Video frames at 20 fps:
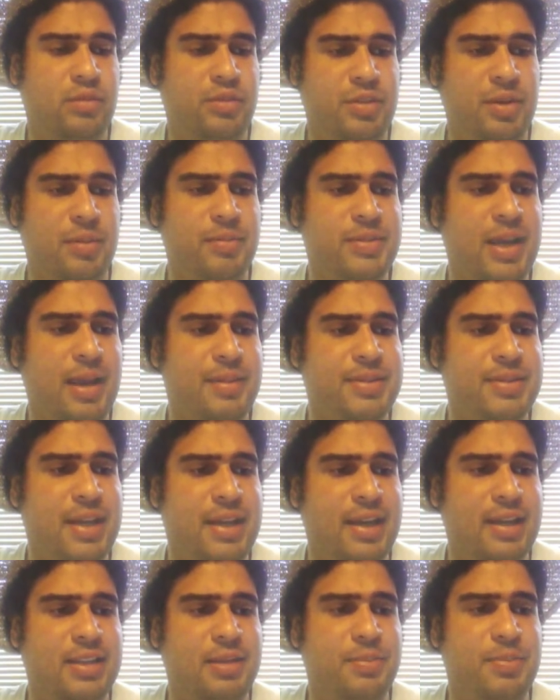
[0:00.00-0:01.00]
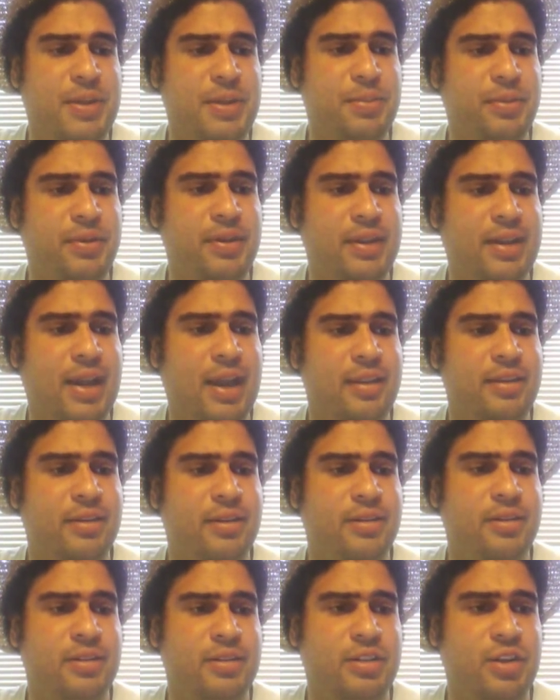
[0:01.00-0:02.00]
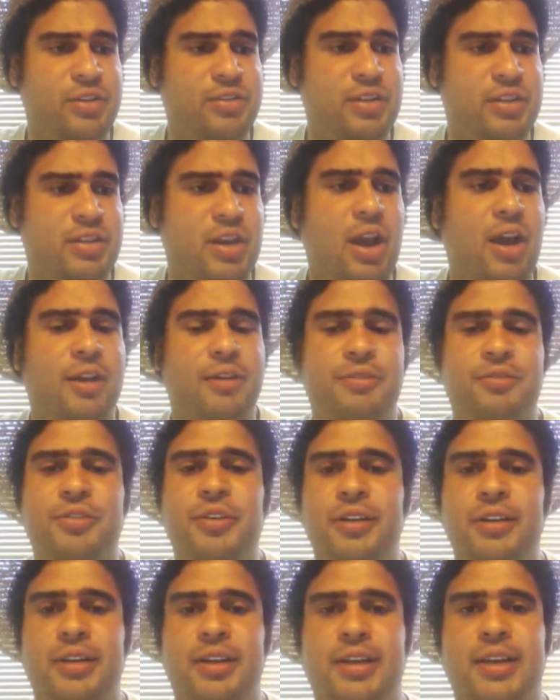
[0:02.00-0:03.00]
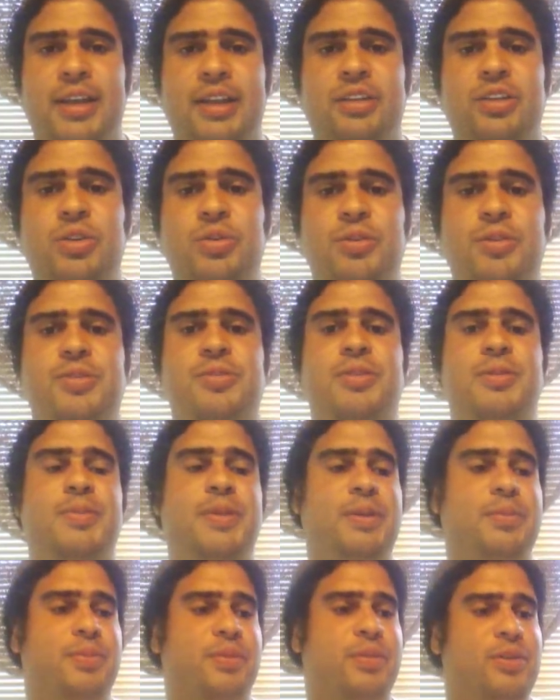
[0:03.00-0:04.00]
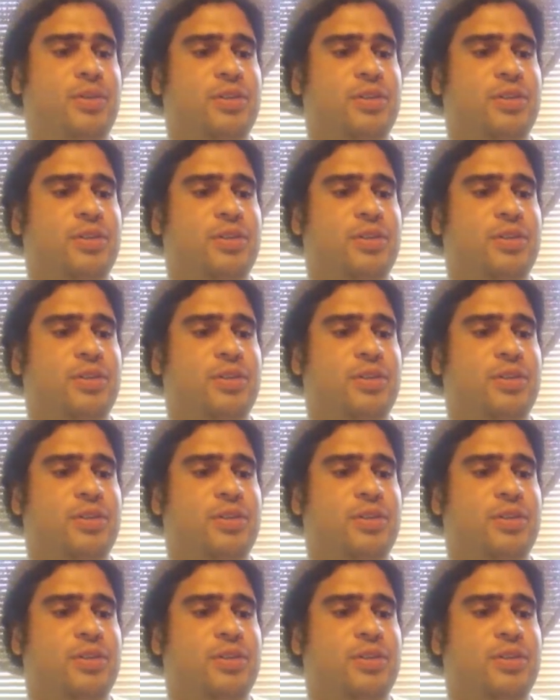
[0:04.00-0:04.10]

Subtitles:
sometimes I get the people together just to talk freely, like 2 or 3 people.